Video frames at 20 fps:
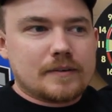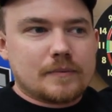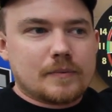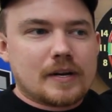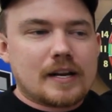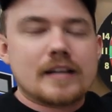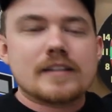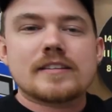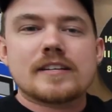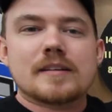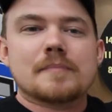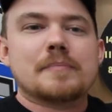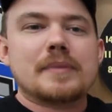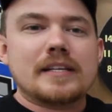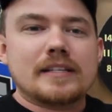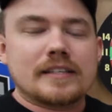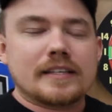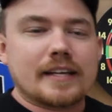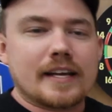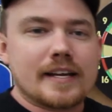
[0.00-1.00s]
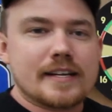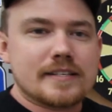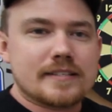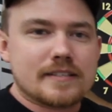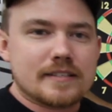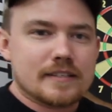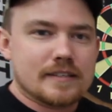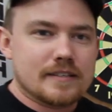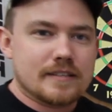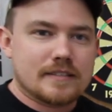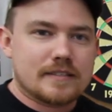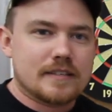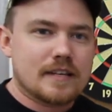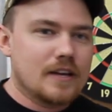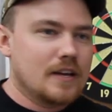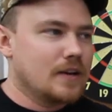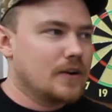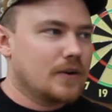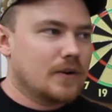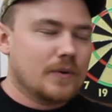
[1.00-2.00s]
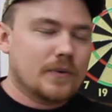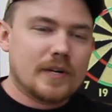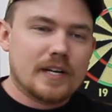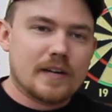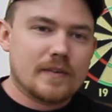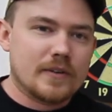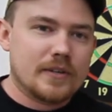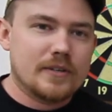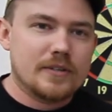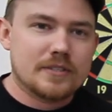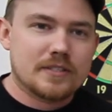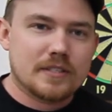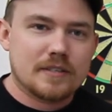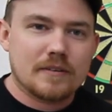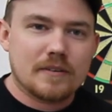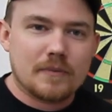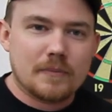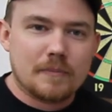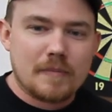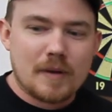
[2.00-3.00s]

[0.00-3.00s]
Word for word: what ended up being the case is we never use it.